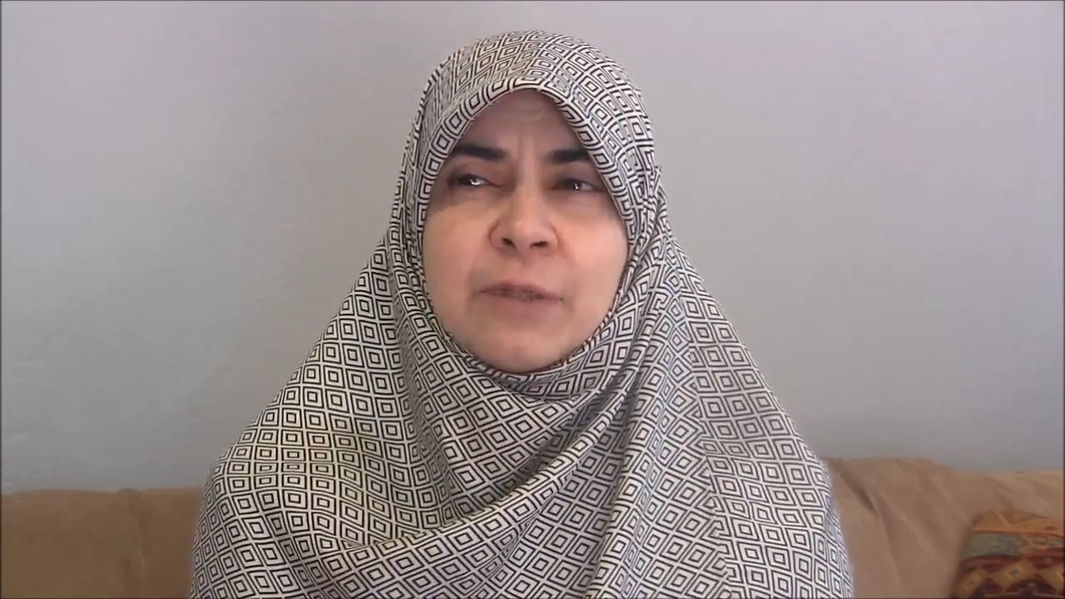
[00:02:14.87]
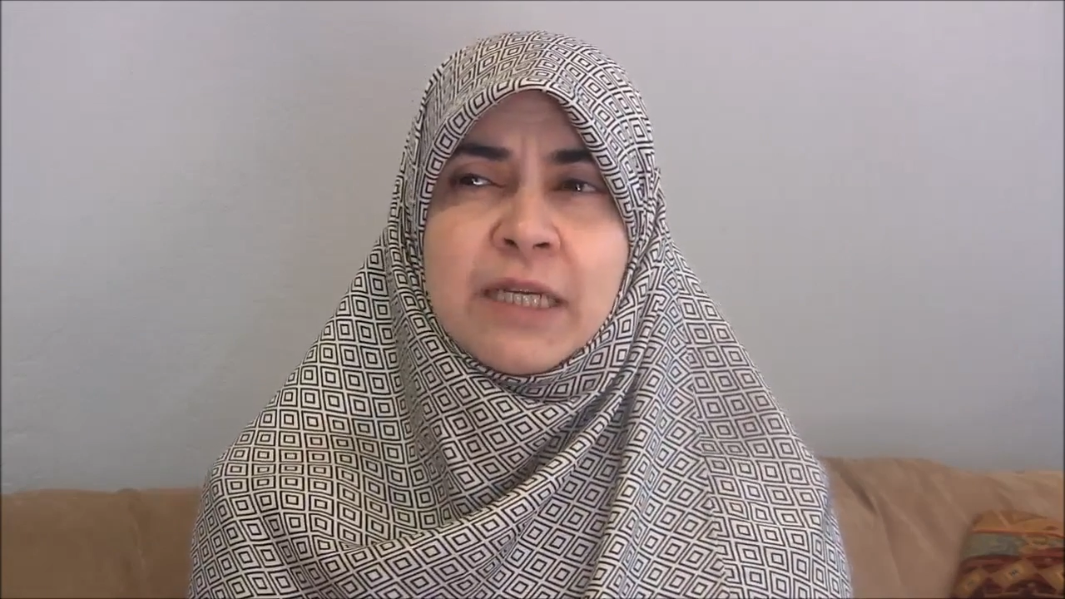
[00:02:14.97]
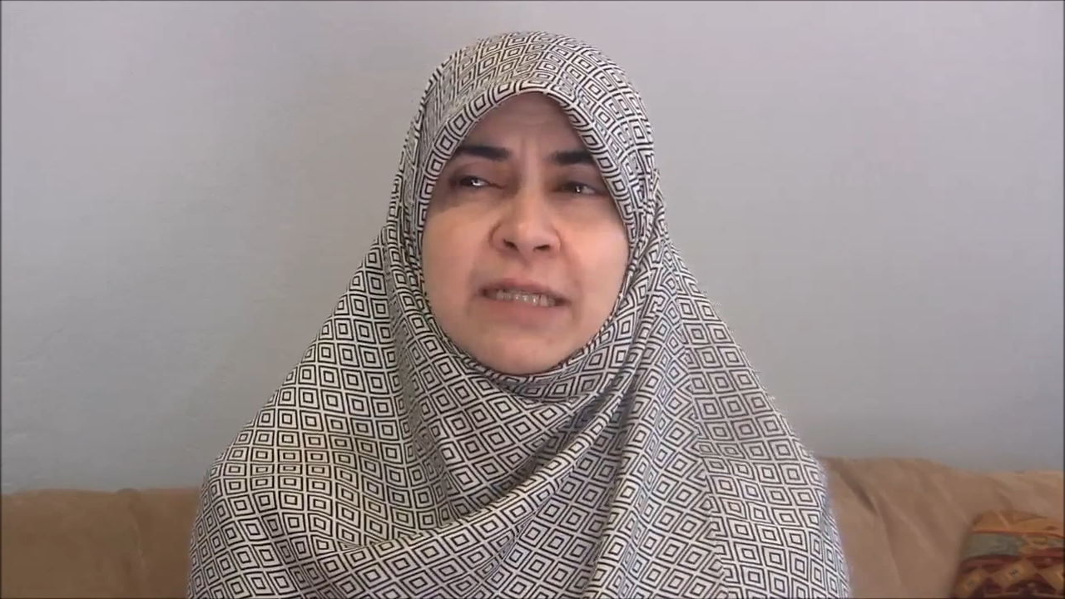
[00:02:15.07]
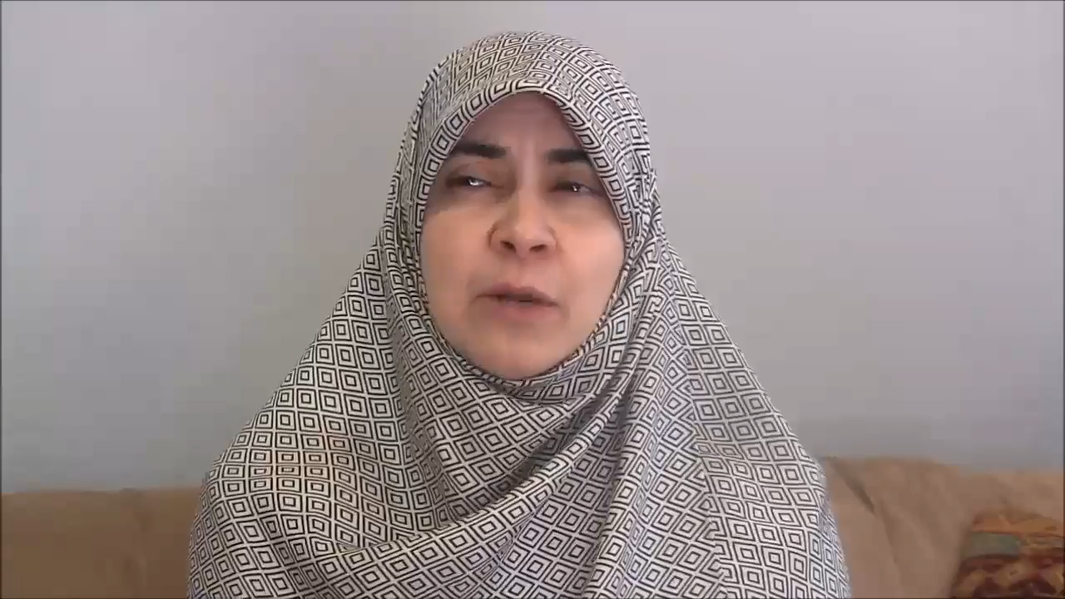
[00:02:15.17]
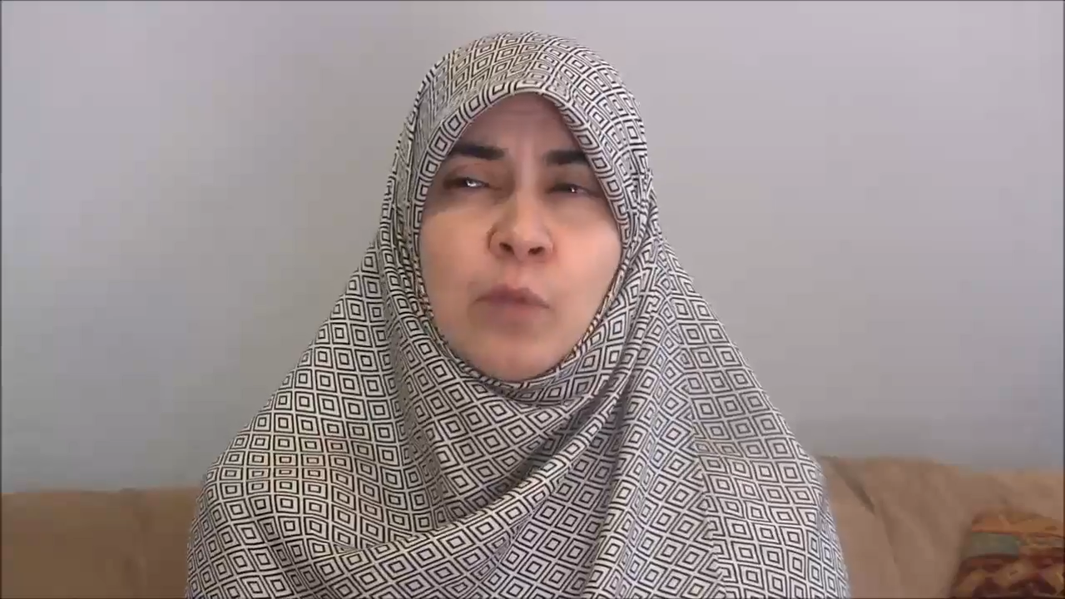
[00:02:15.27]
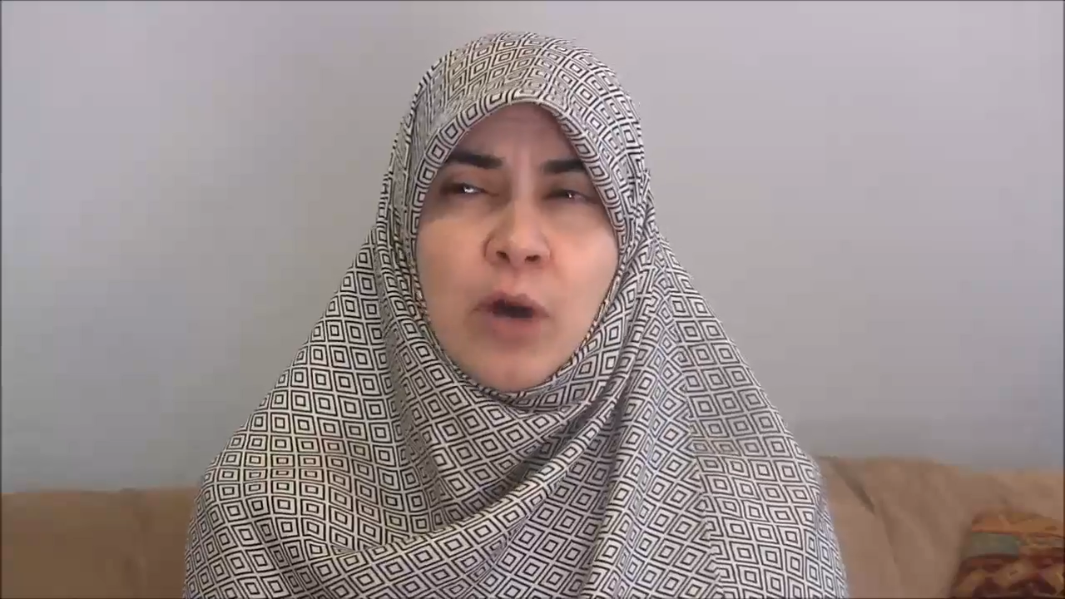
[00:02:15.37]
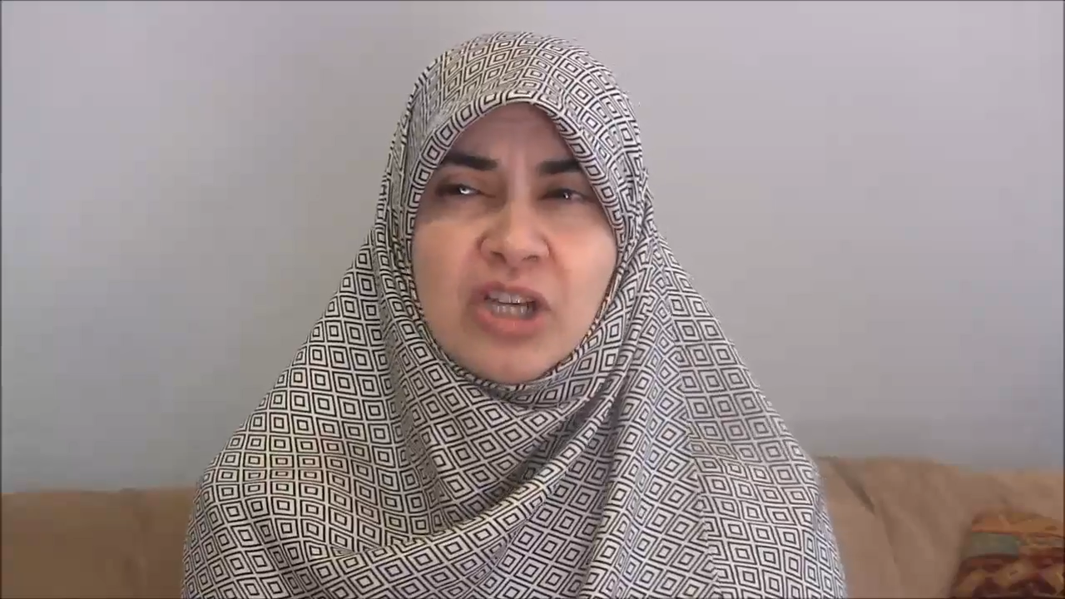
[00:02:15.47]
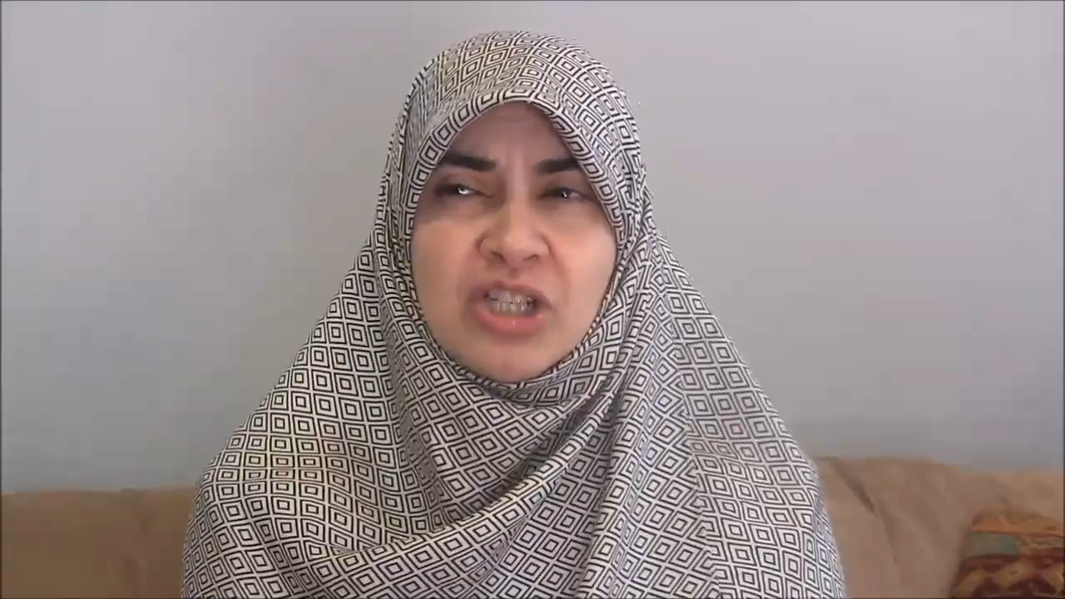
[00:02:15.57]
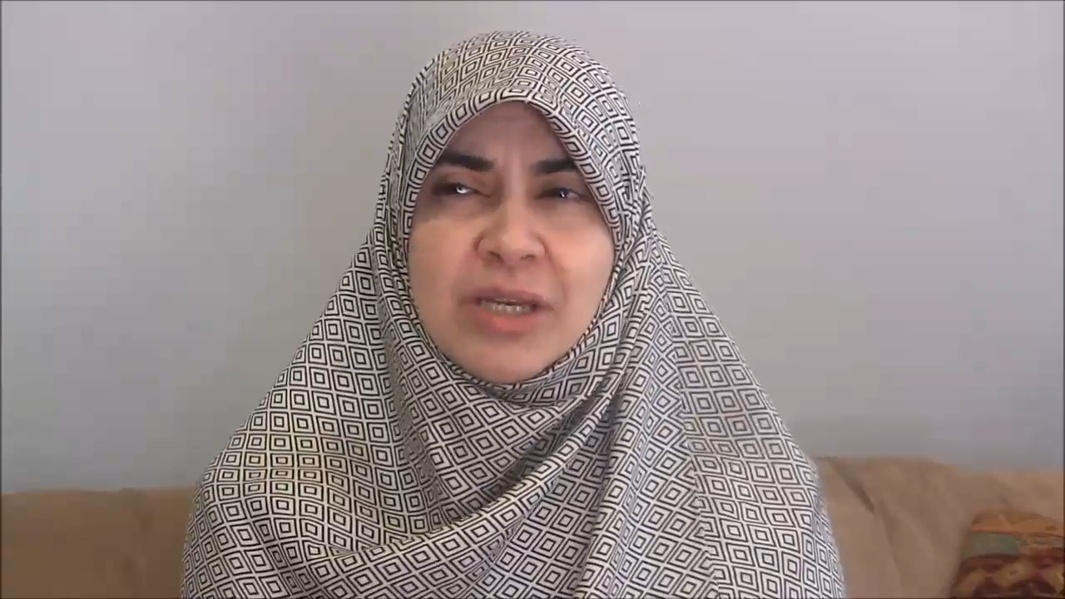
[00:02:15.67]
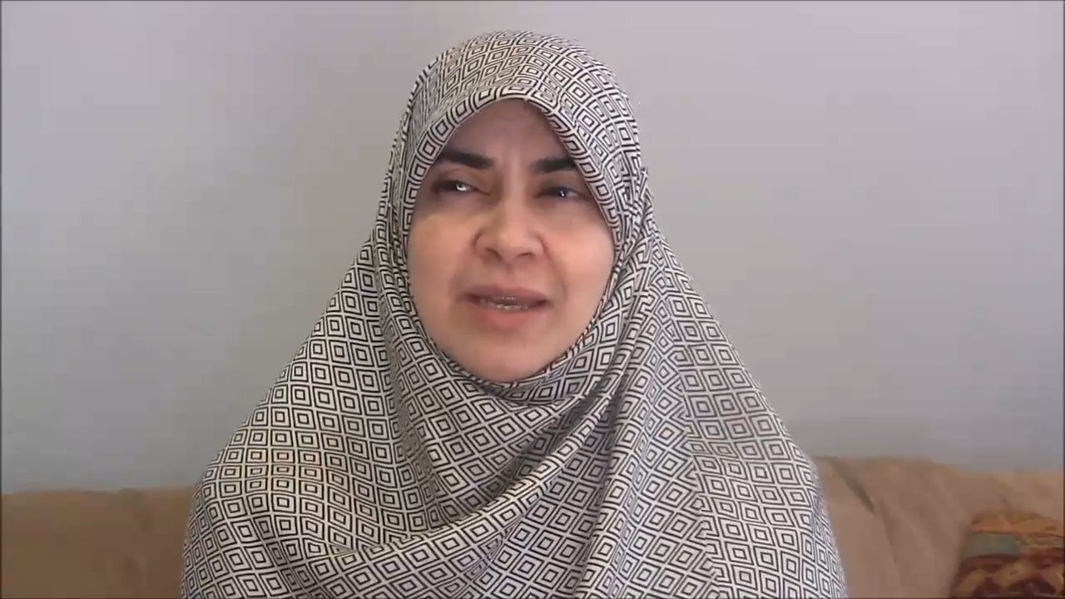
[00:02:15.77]
plate and
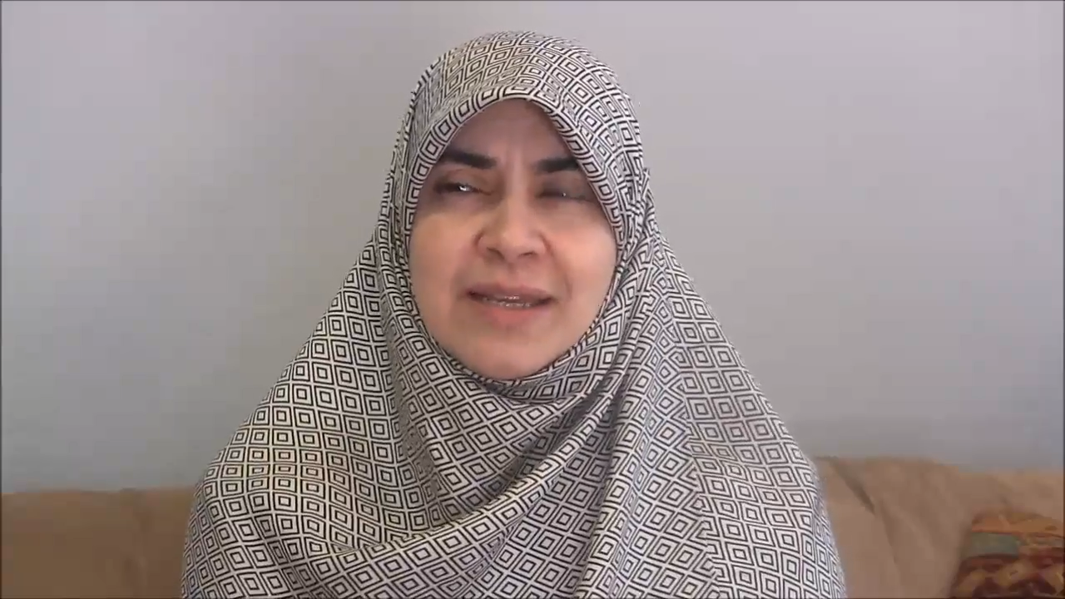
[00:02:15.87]
washing